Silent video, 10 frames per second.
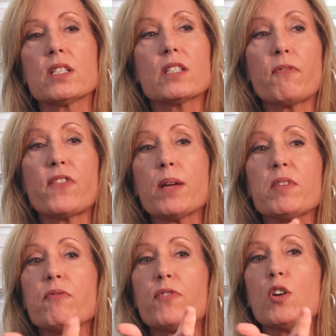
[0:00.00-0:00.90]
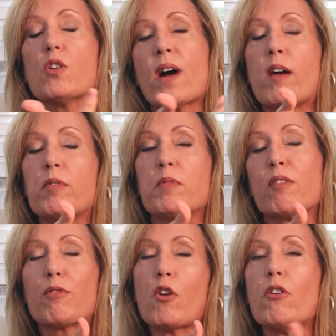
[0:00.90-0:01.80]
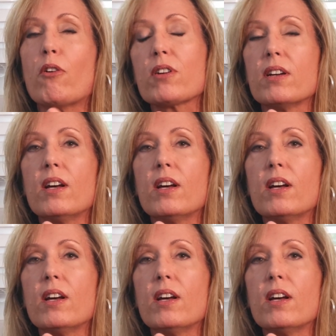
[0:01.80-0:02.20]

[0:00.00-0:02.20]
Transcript: This is a family photo album of Roanoke.